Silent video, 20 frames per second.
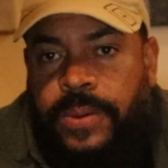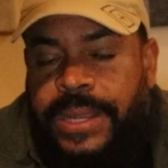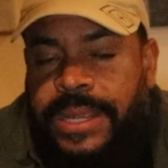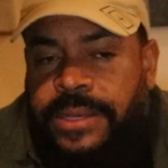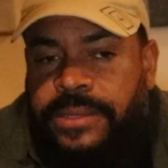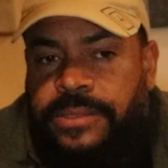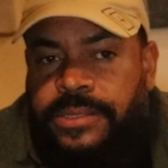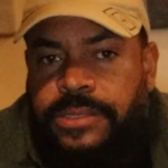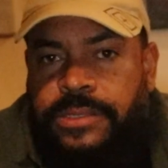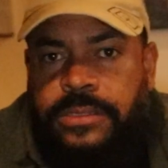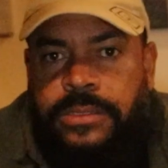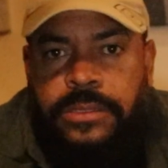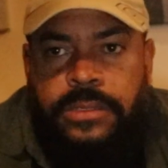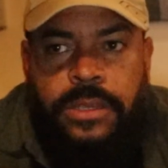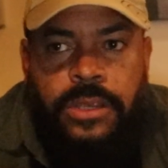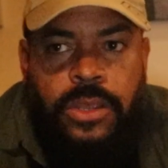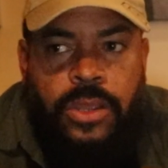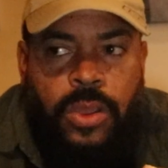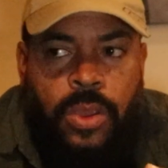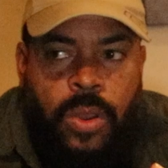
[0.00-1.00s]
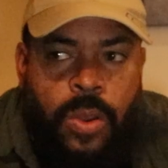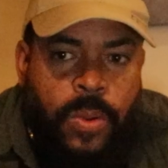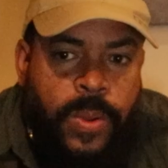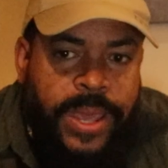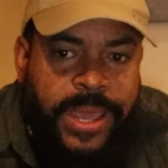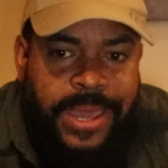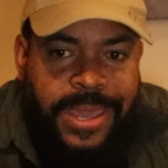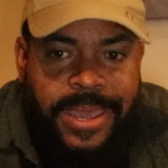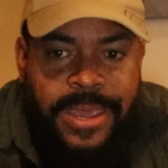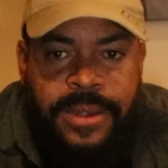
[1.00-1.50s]
It's
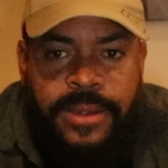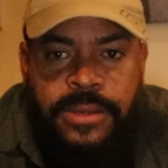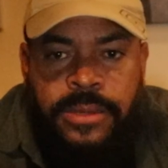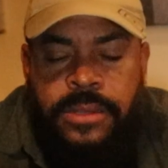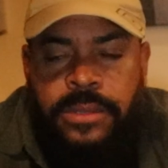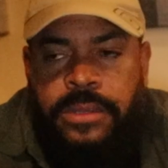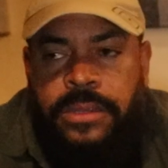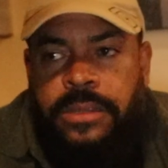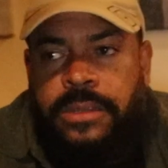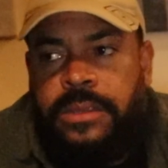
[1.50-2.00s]
going in,